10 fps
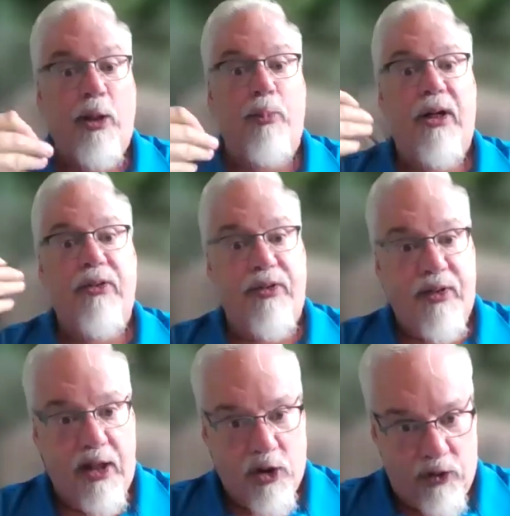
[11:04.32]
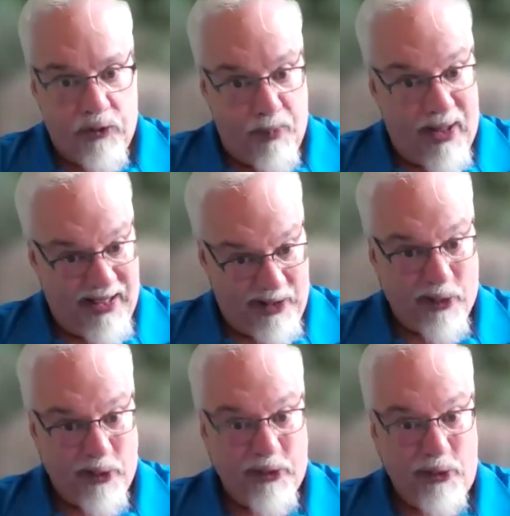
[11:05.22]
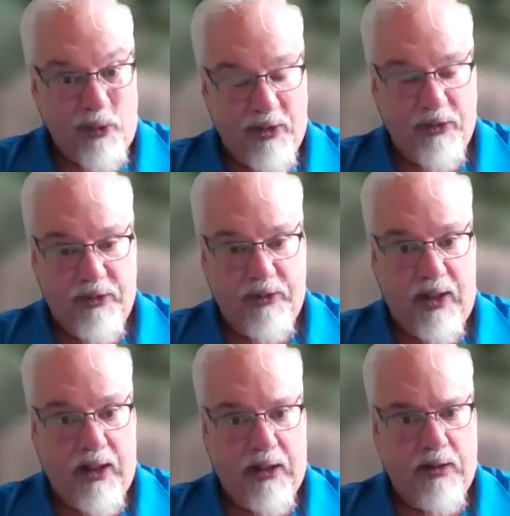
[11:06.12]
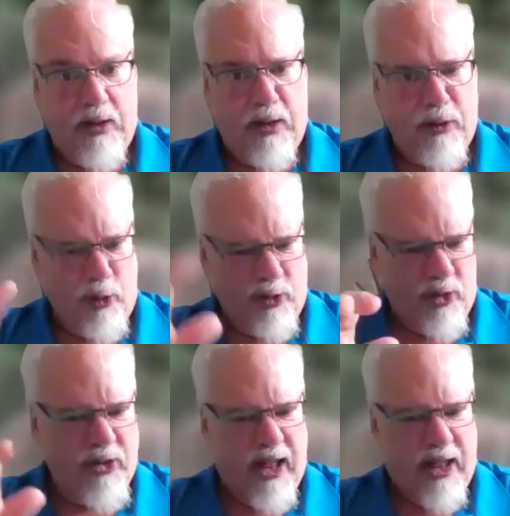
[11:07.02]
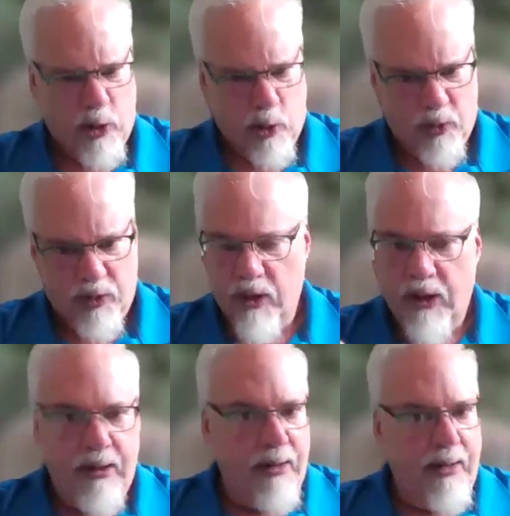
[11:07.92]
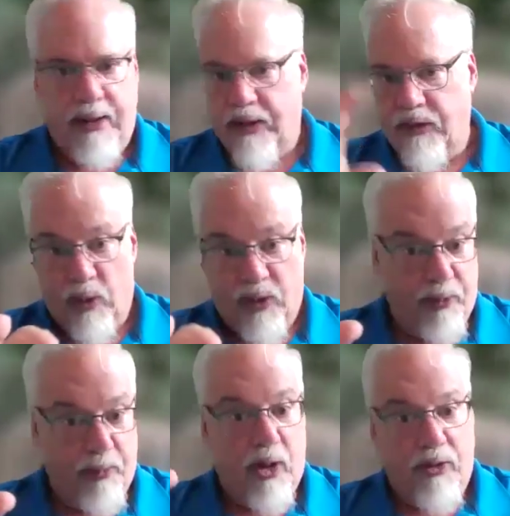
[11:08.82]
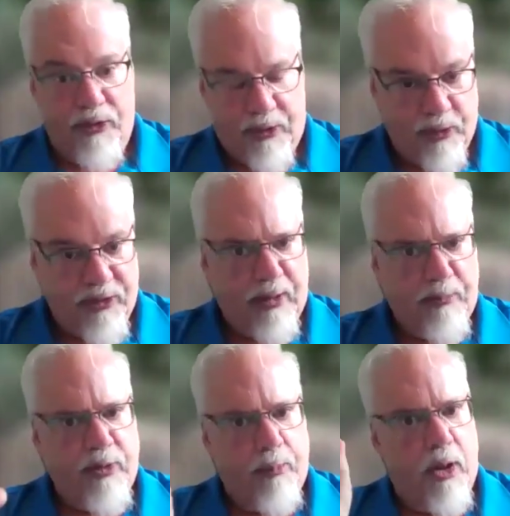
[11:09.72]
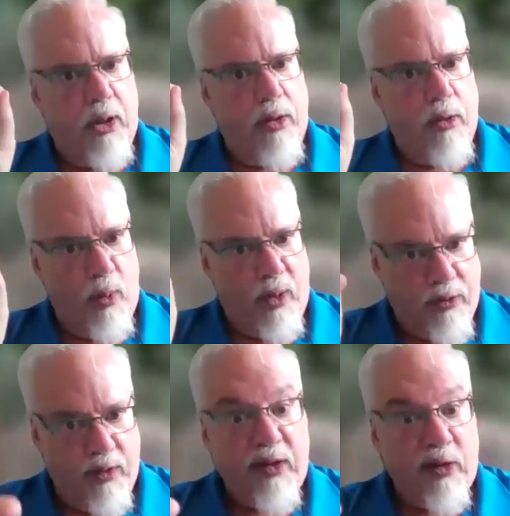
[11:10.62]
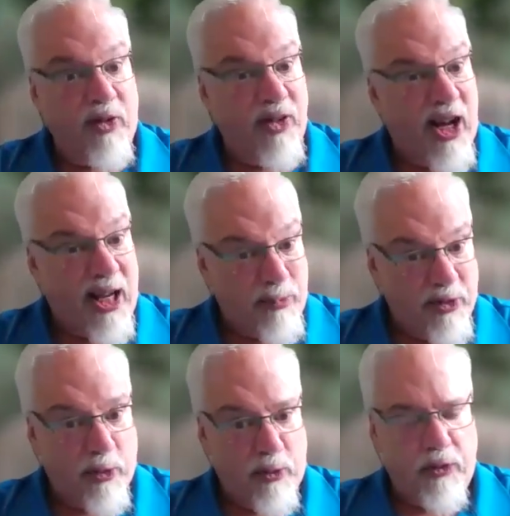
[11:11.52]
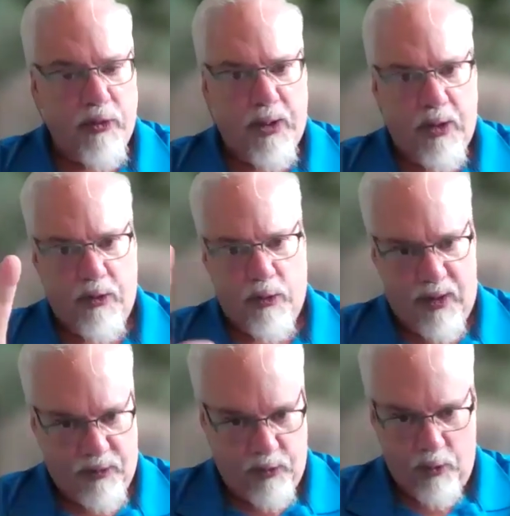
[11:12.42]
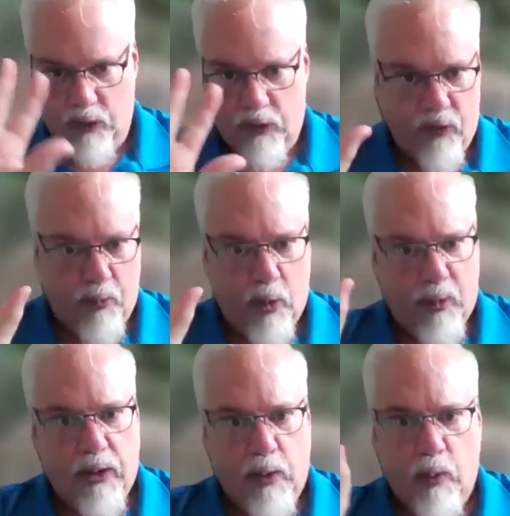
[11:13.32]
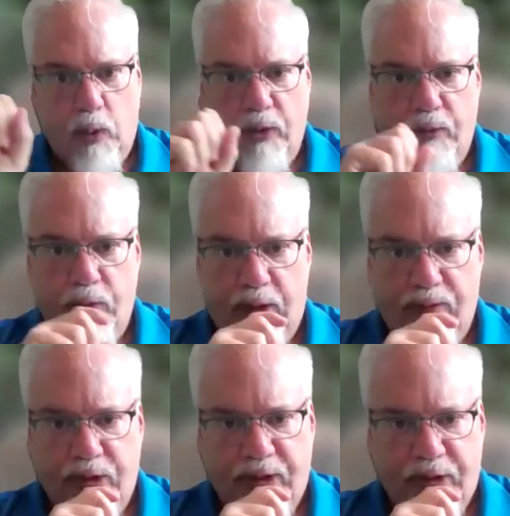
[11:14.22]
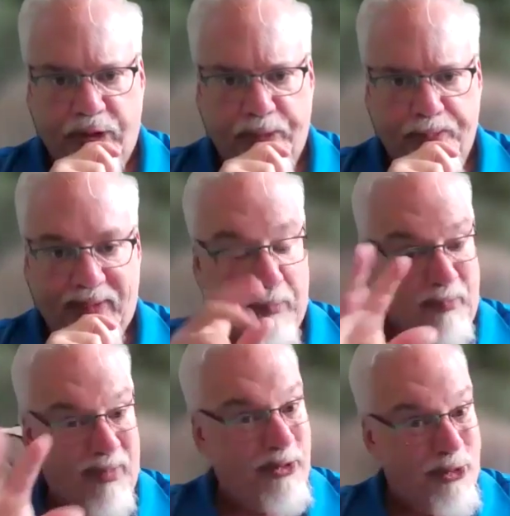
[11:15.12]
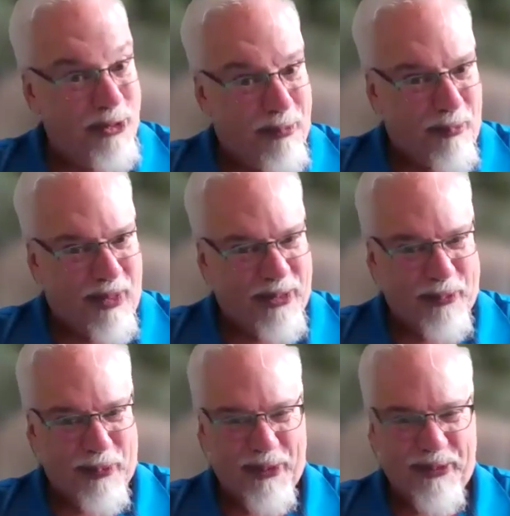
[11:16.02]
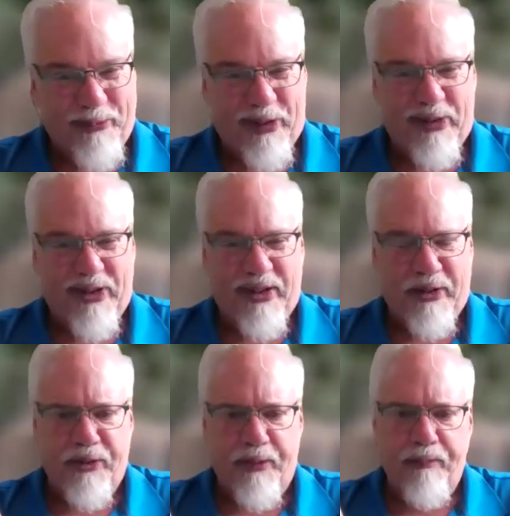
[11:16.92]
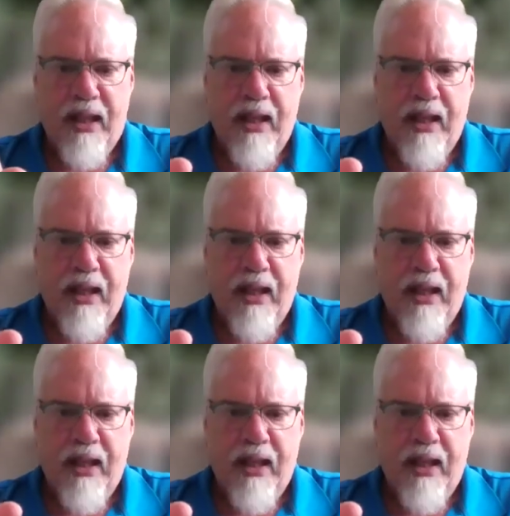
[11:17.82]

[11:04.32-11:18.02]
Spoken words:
hear presentations by other students. And those are scheduled at least once a month, several times a month, in different time zones, because we have students from around the world involved in this and mentors from around the world involved in this.